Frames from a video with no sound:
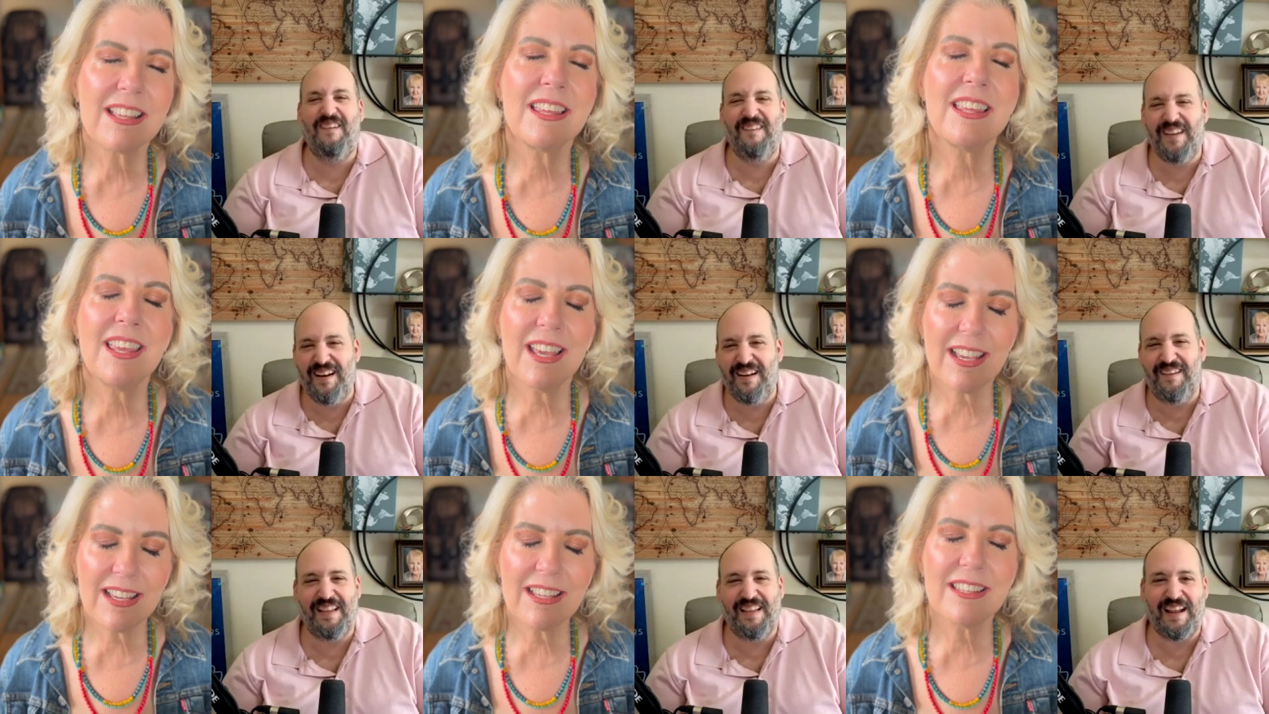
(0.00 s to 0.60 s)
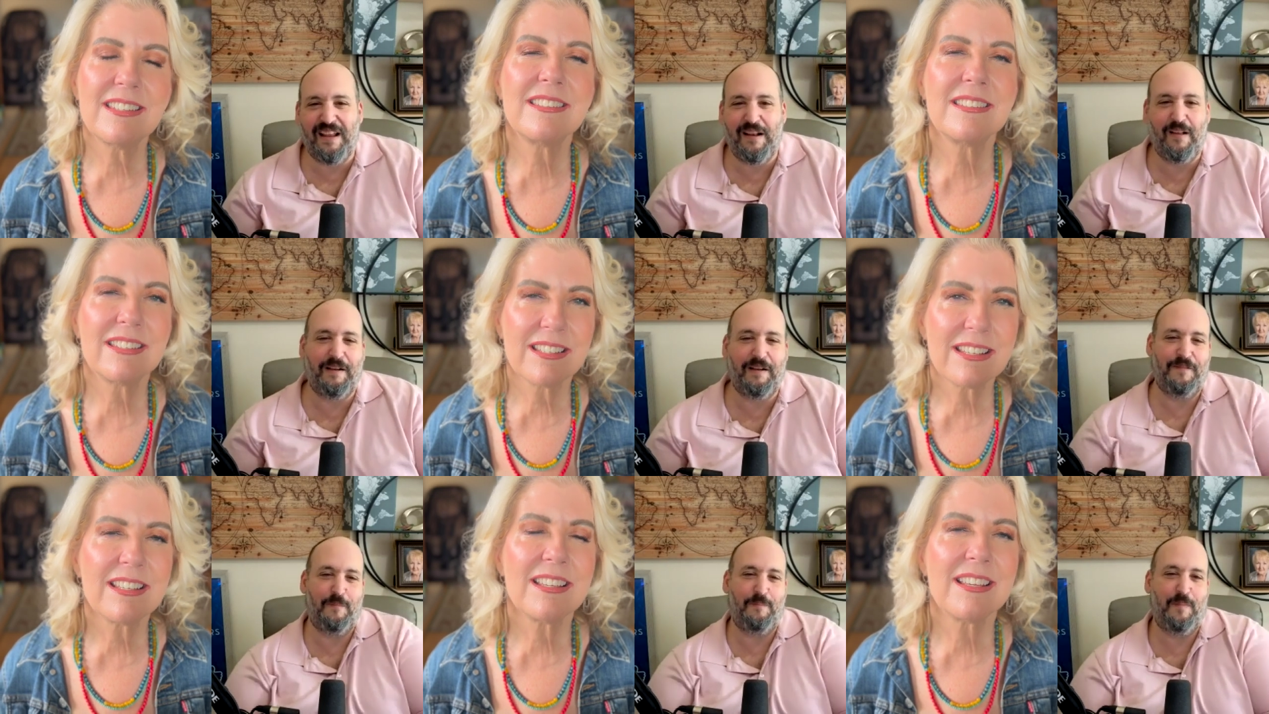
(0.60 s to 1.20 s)
Speaker 1: So, you know, like
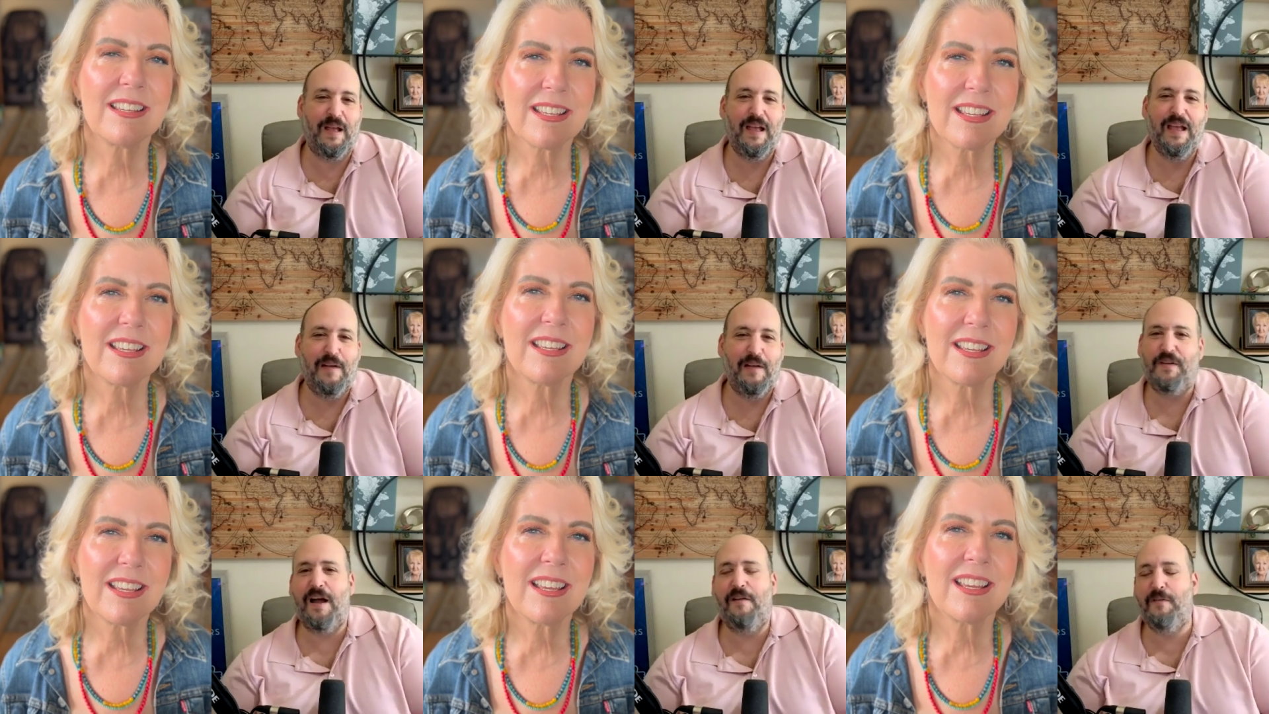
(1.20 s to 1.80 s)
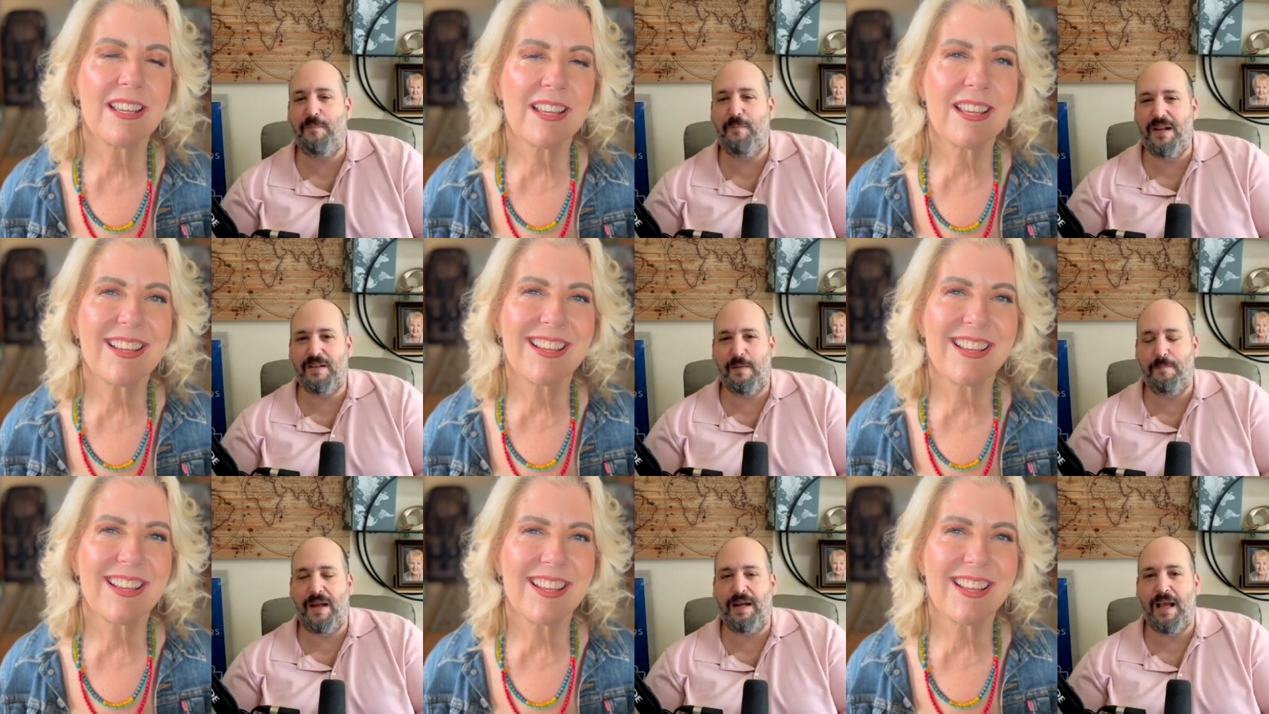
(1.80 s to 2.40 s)
if, you, if you've never been
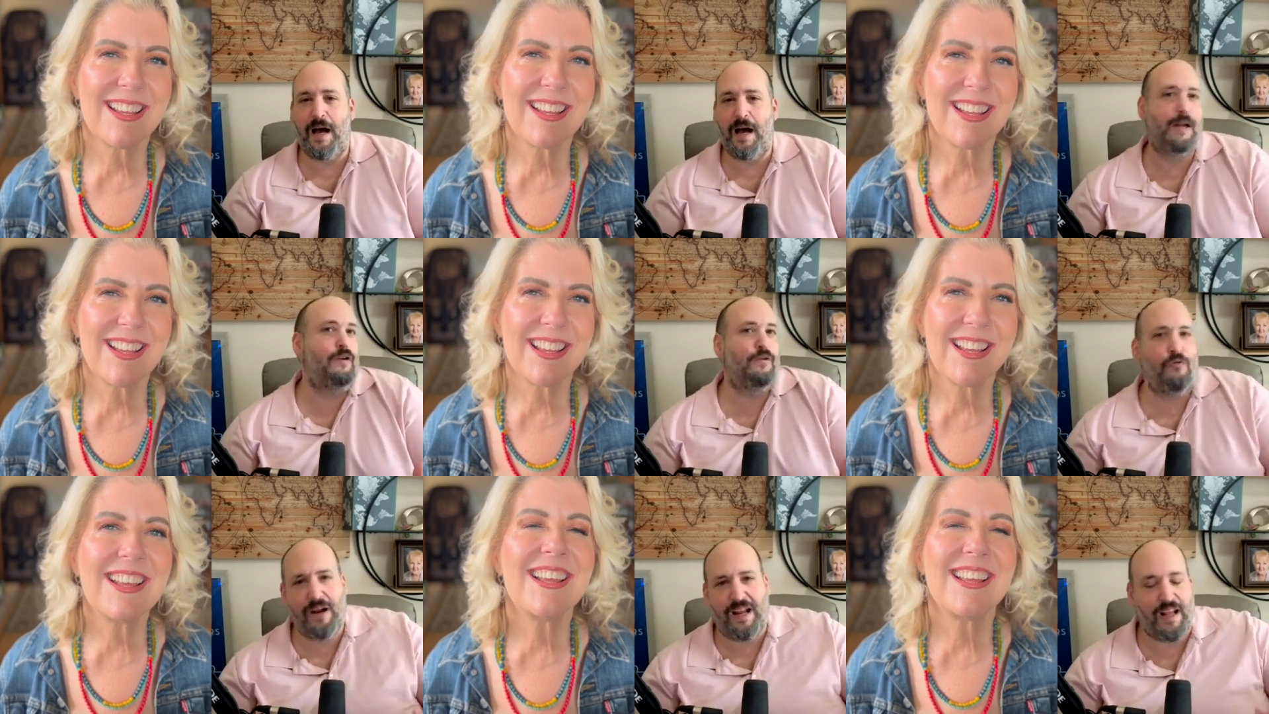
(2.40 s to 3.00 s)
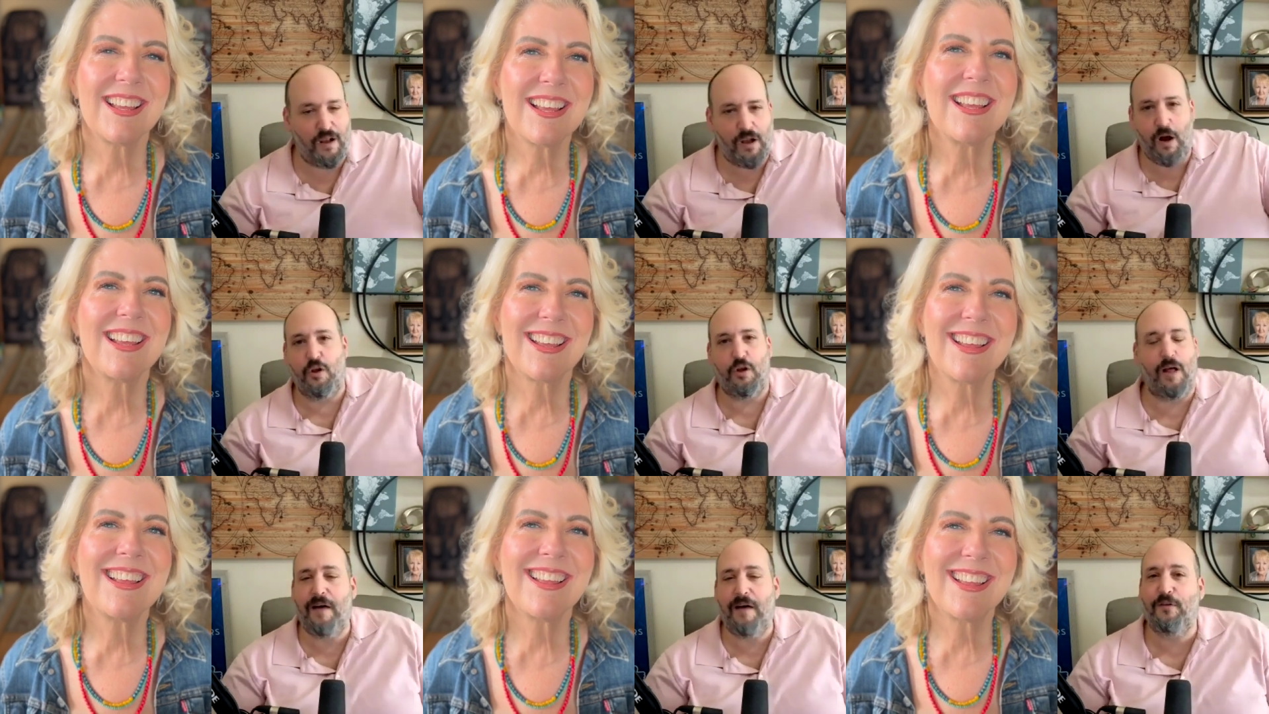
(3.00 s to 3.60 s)
to Benihana, great, go.
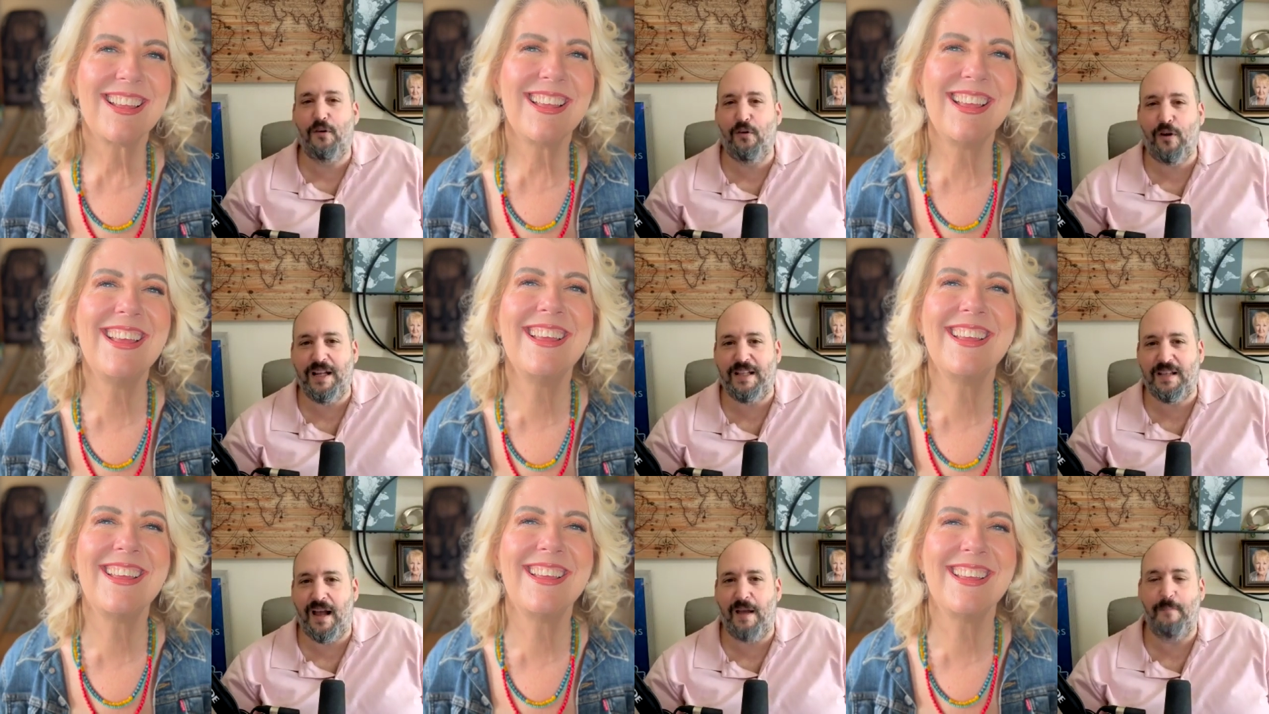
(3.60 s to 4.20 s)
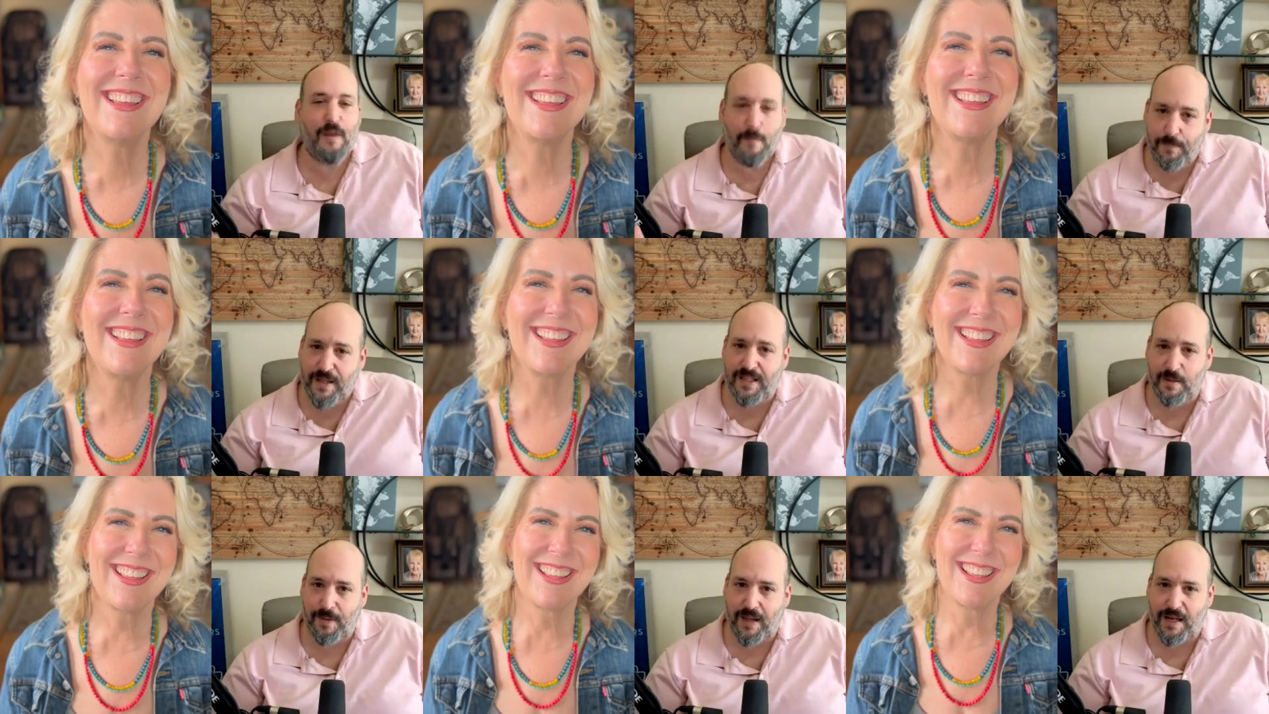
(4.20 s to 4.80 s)
You'll have a great time. If you've
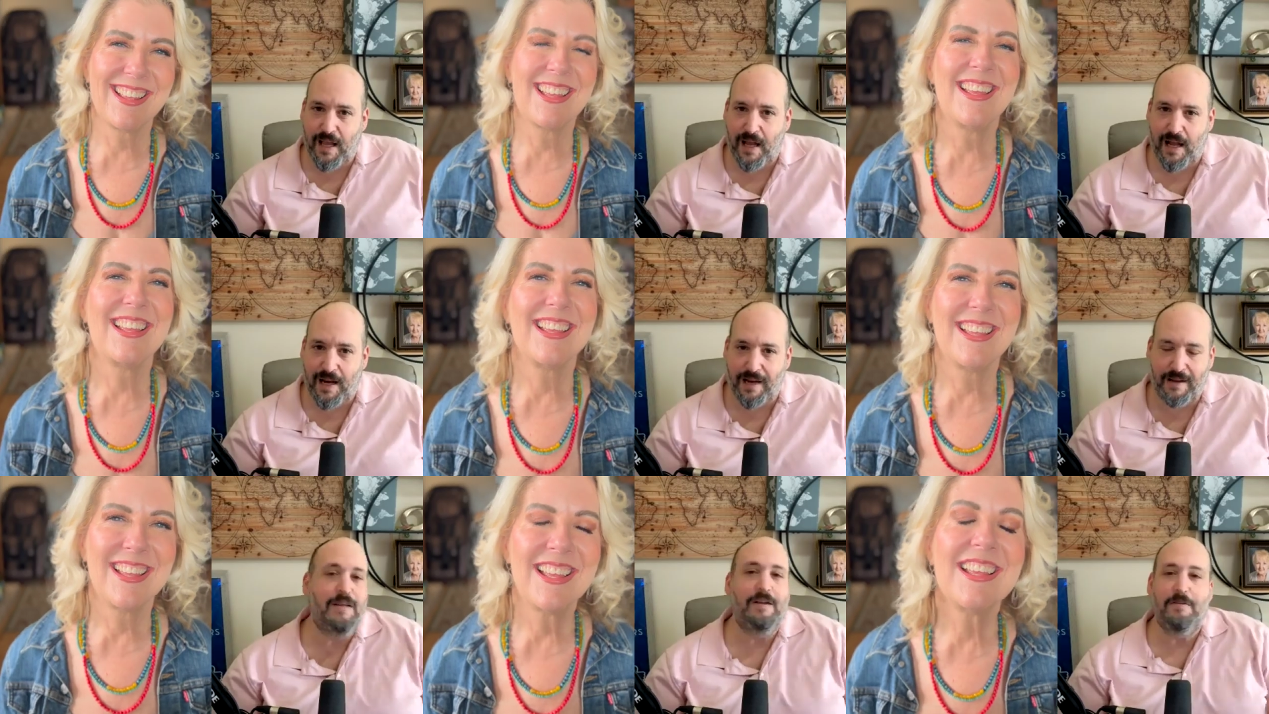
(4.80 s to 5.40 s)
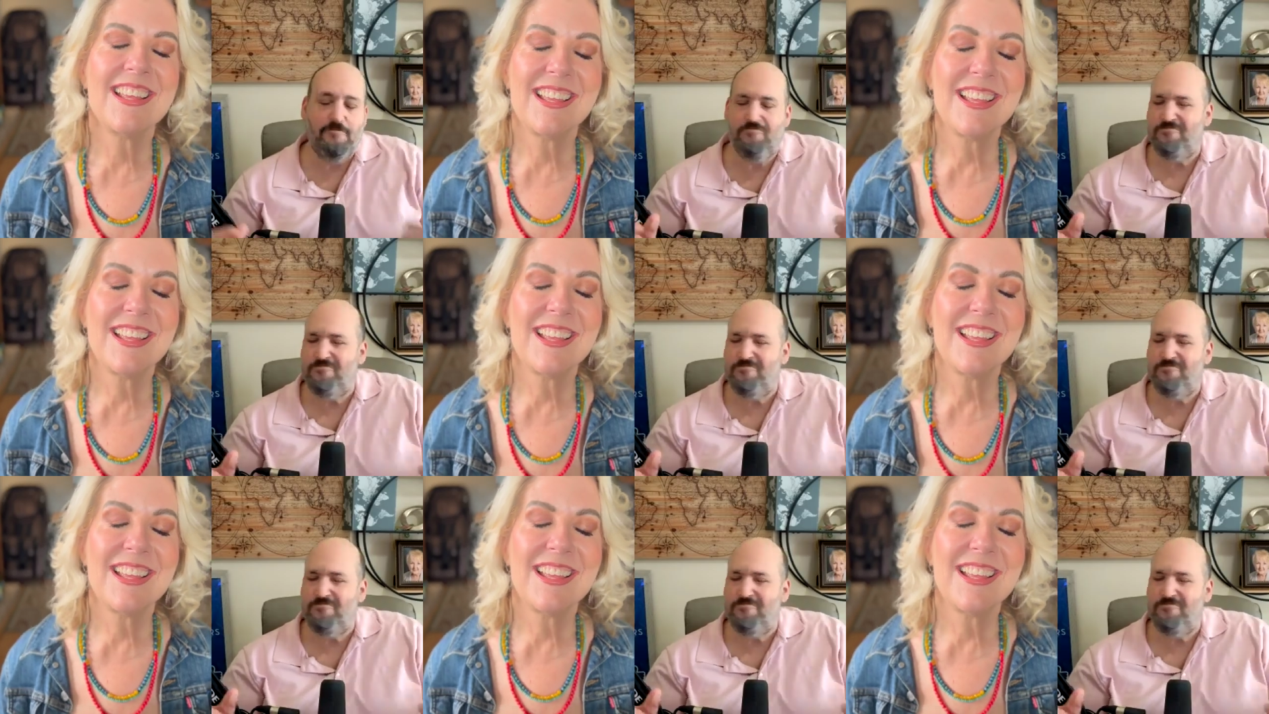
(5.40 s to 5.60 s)
been to Benihana,